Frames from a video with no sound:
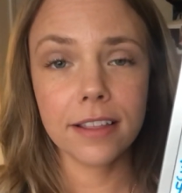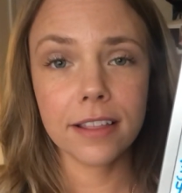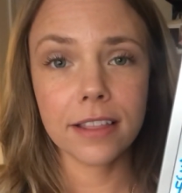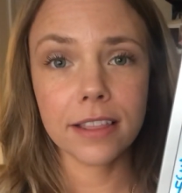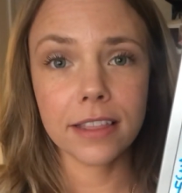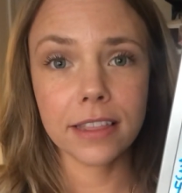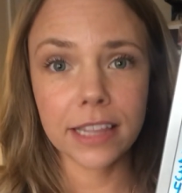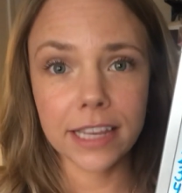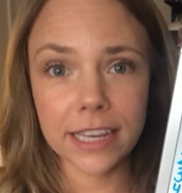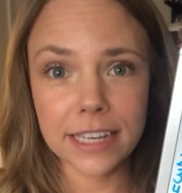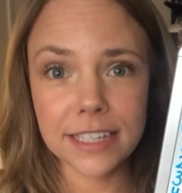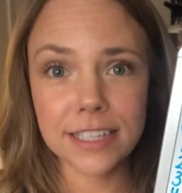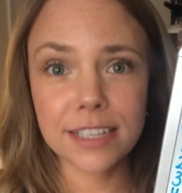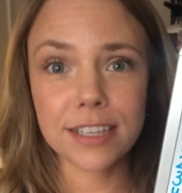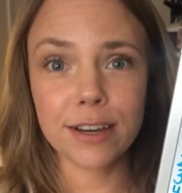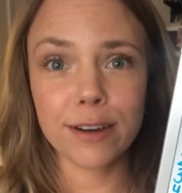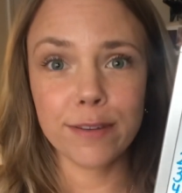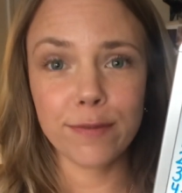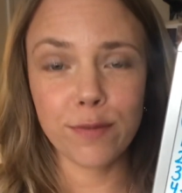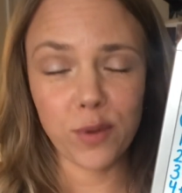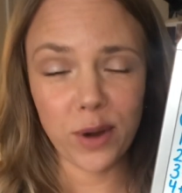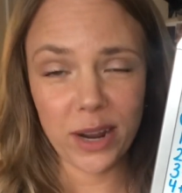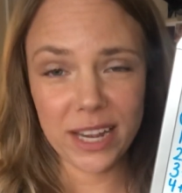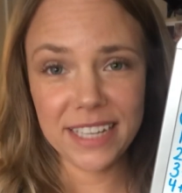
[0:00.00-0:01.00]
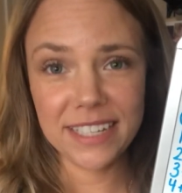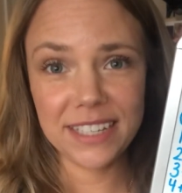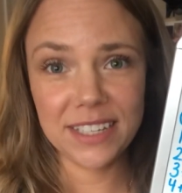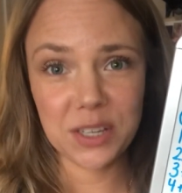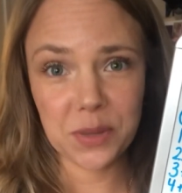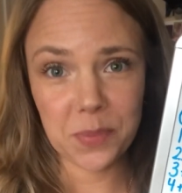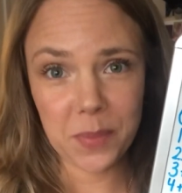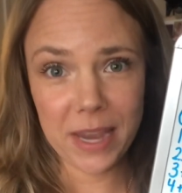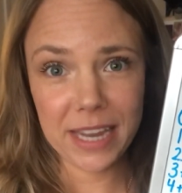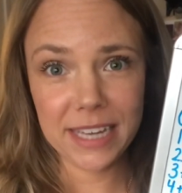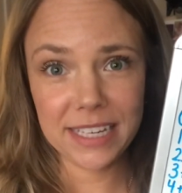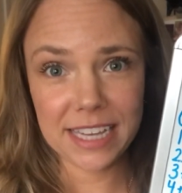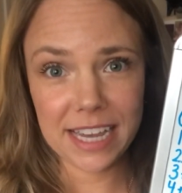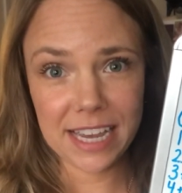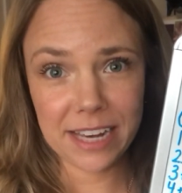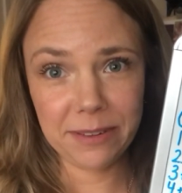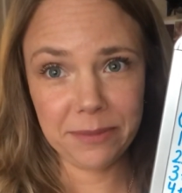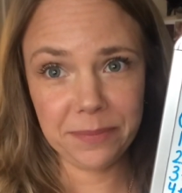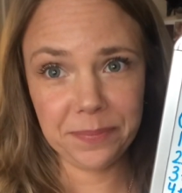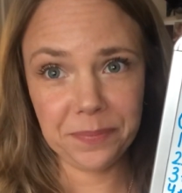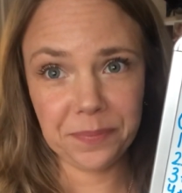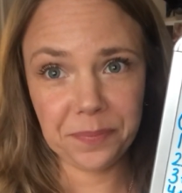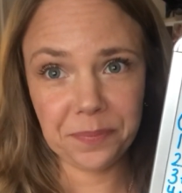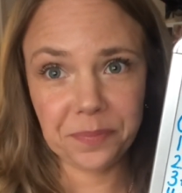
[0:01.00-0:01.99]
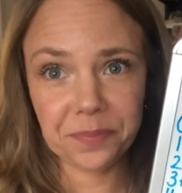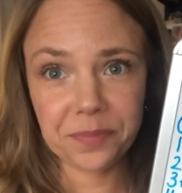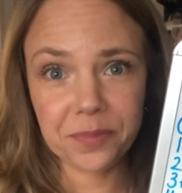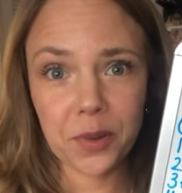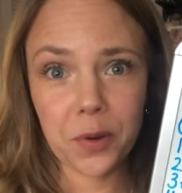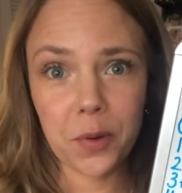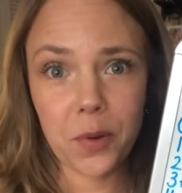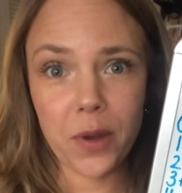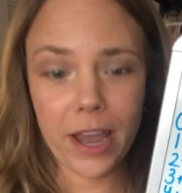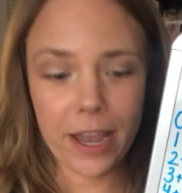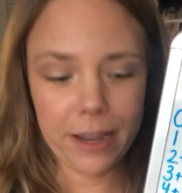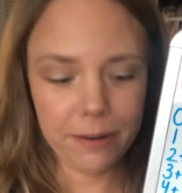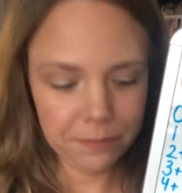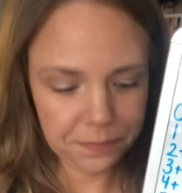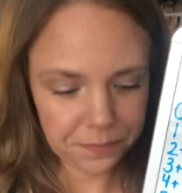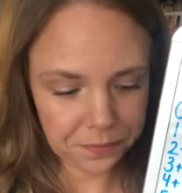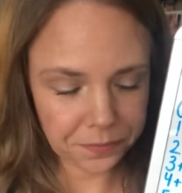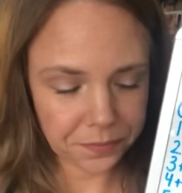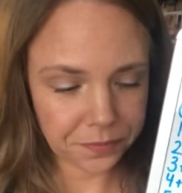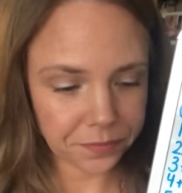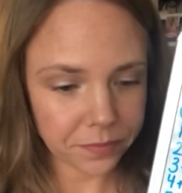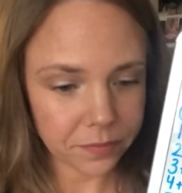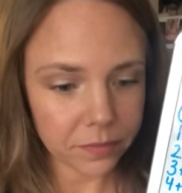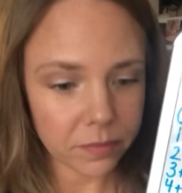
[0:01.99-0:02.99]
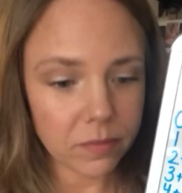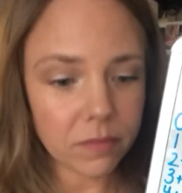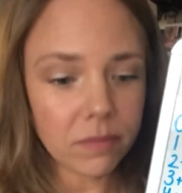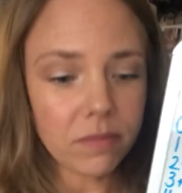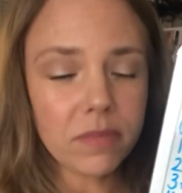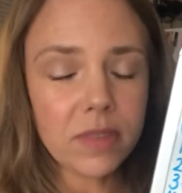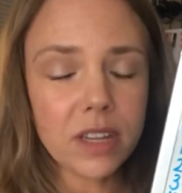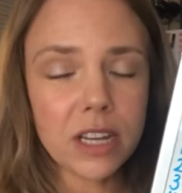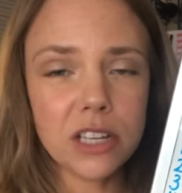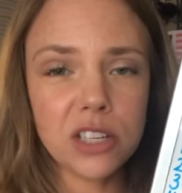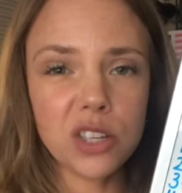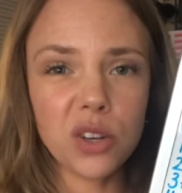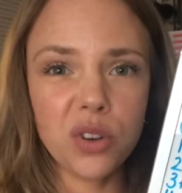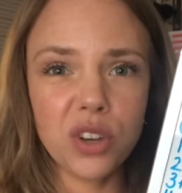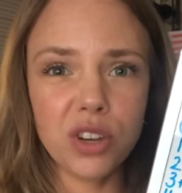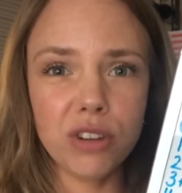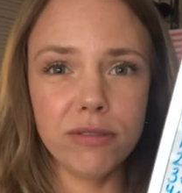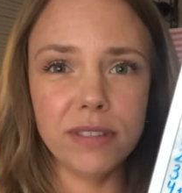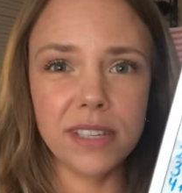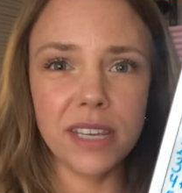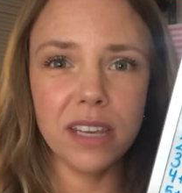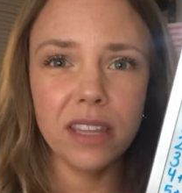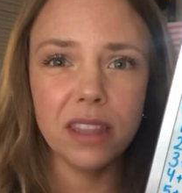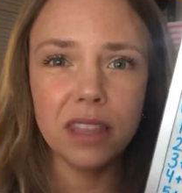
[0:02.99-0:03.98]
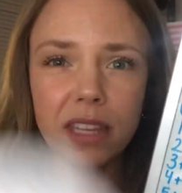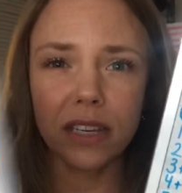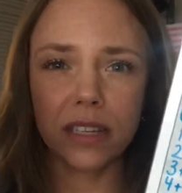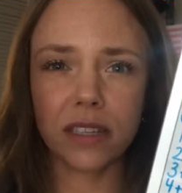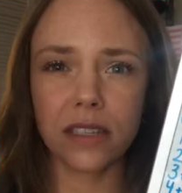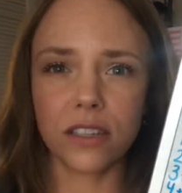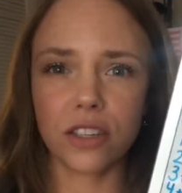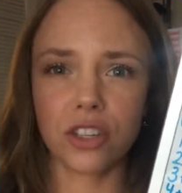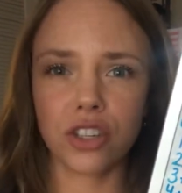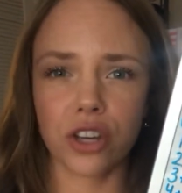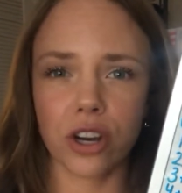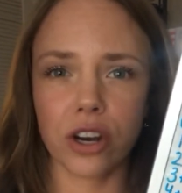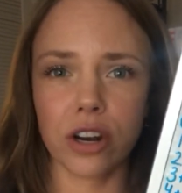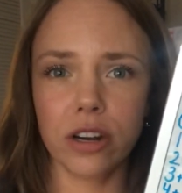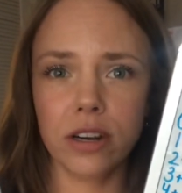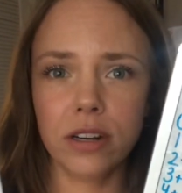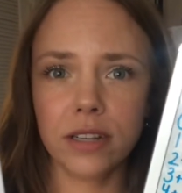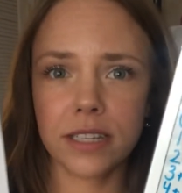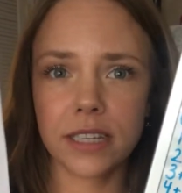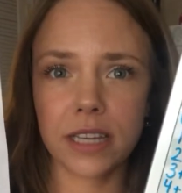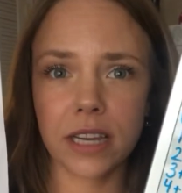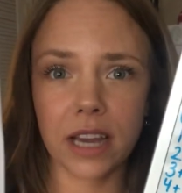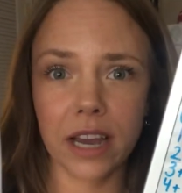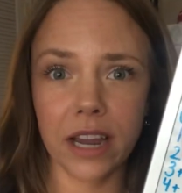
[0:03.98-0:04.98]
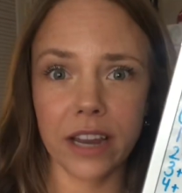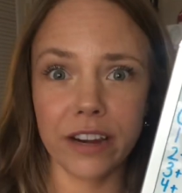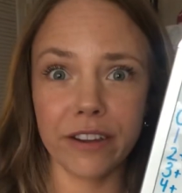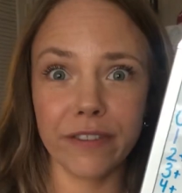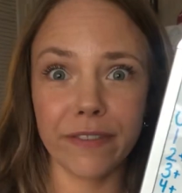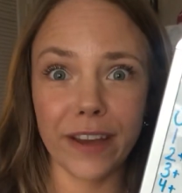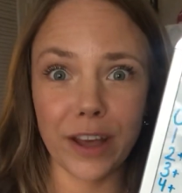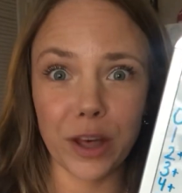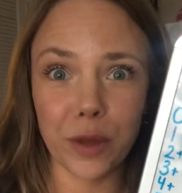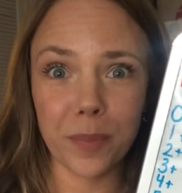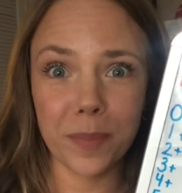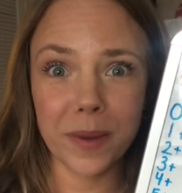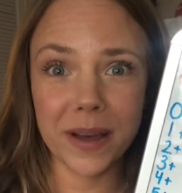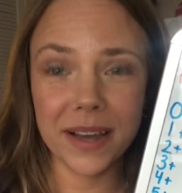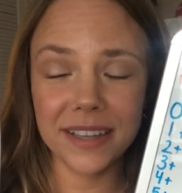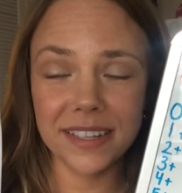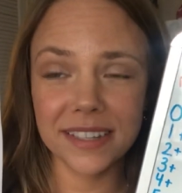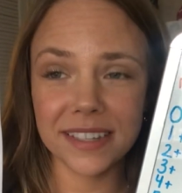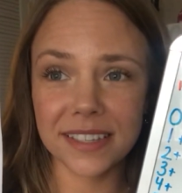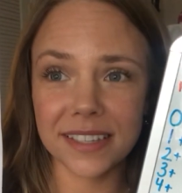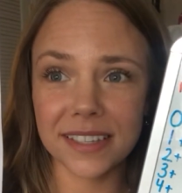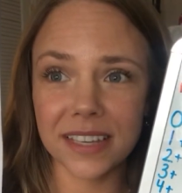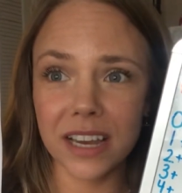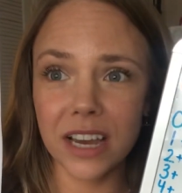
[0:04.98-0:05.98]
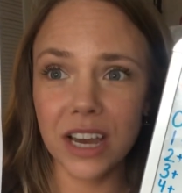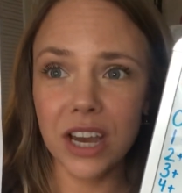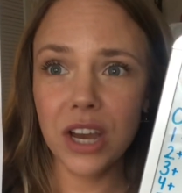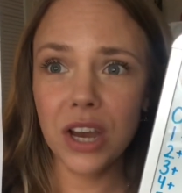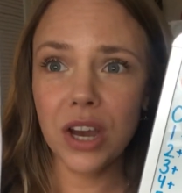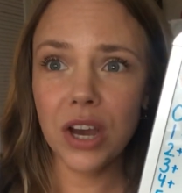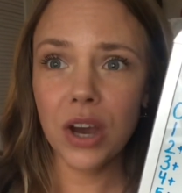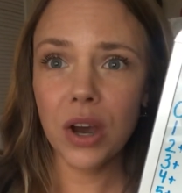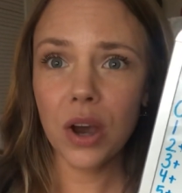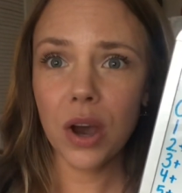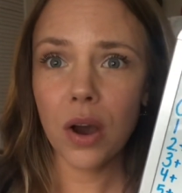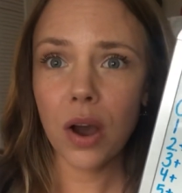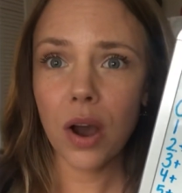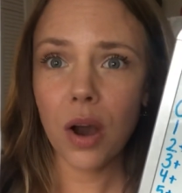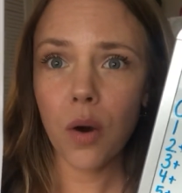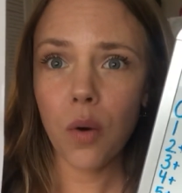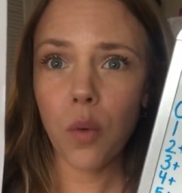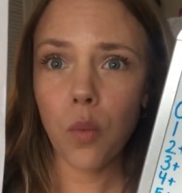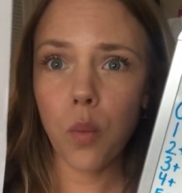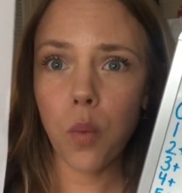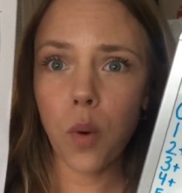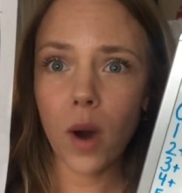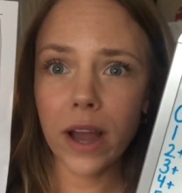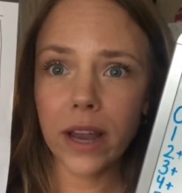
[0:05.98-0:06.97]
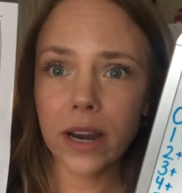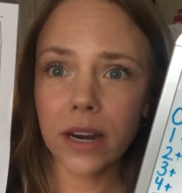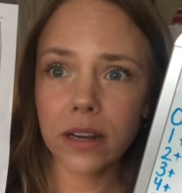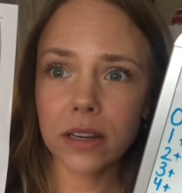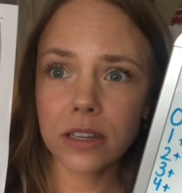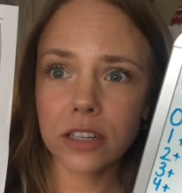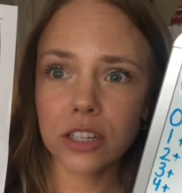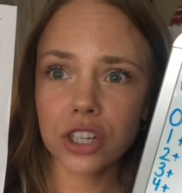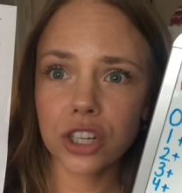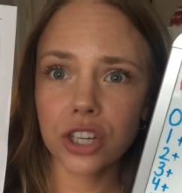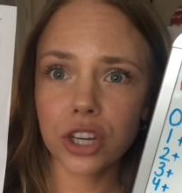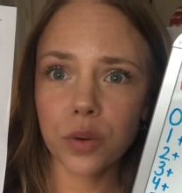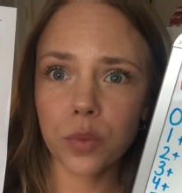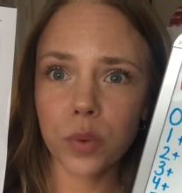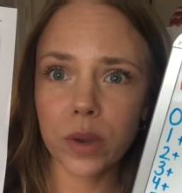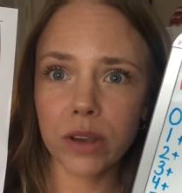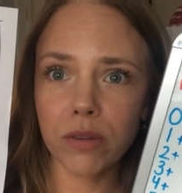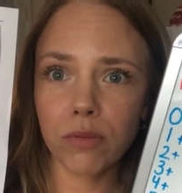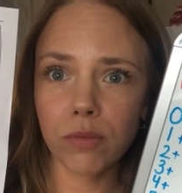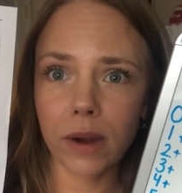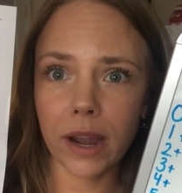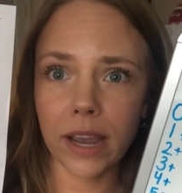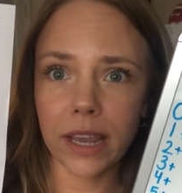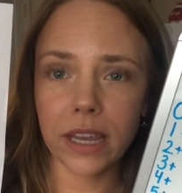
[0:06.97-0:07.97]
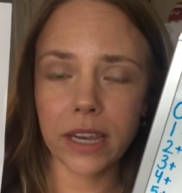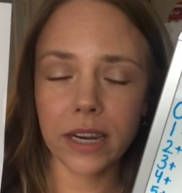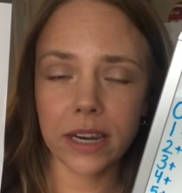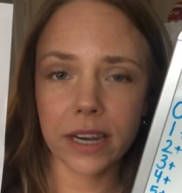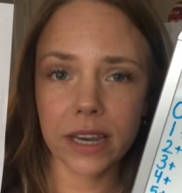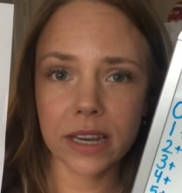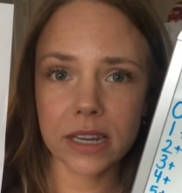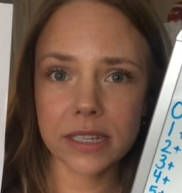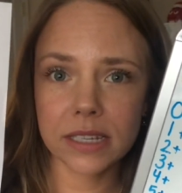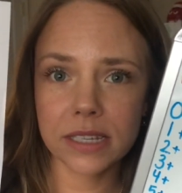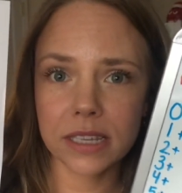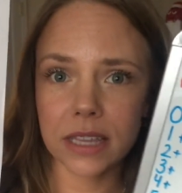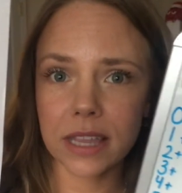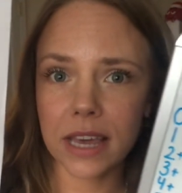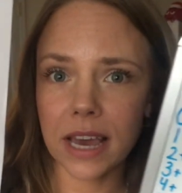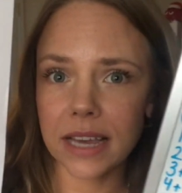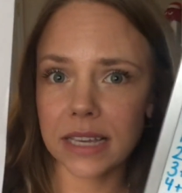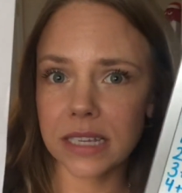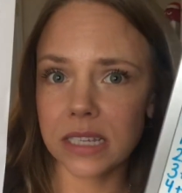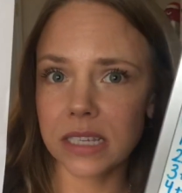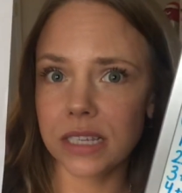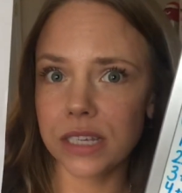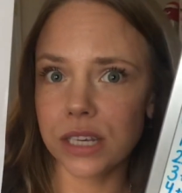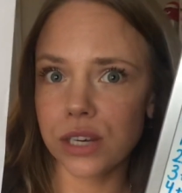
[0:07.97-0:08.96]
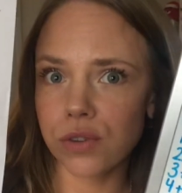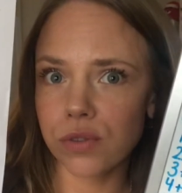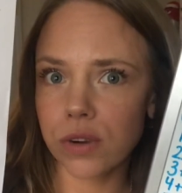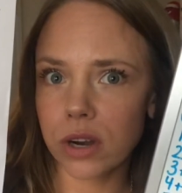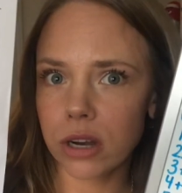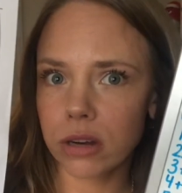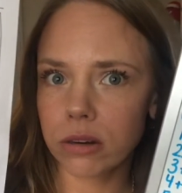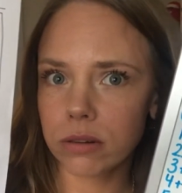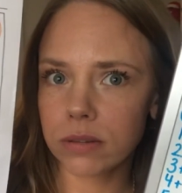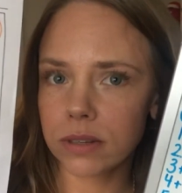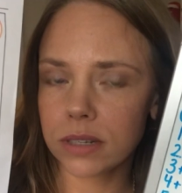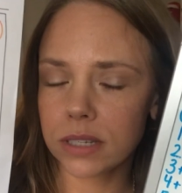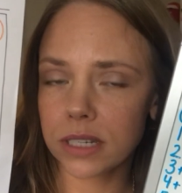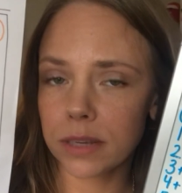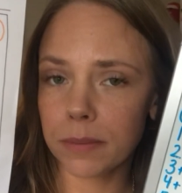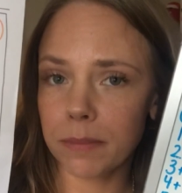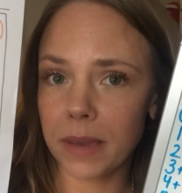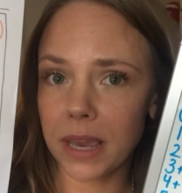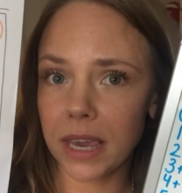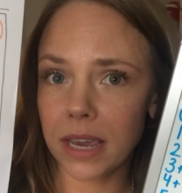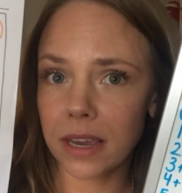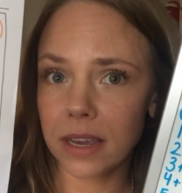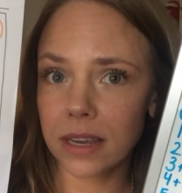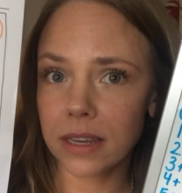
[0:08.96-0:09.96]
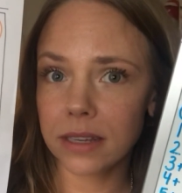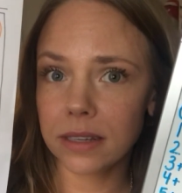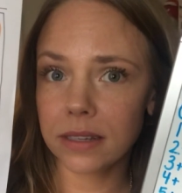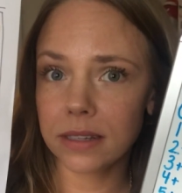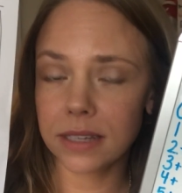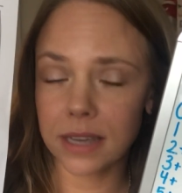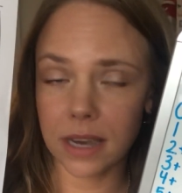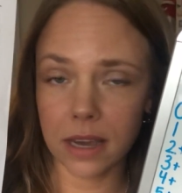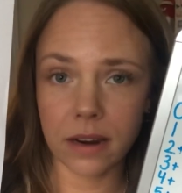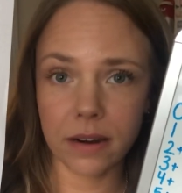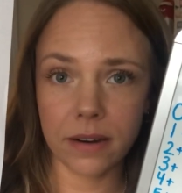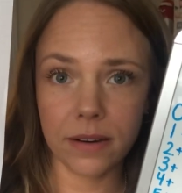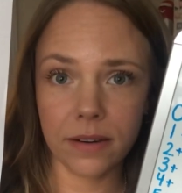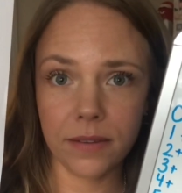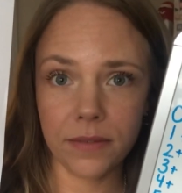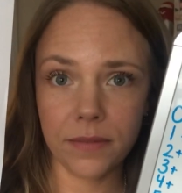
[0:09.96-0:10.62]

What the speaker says: list of ways to make 10, okay? So using this chart to kind of help us, what should we write next to that 0 to make 10?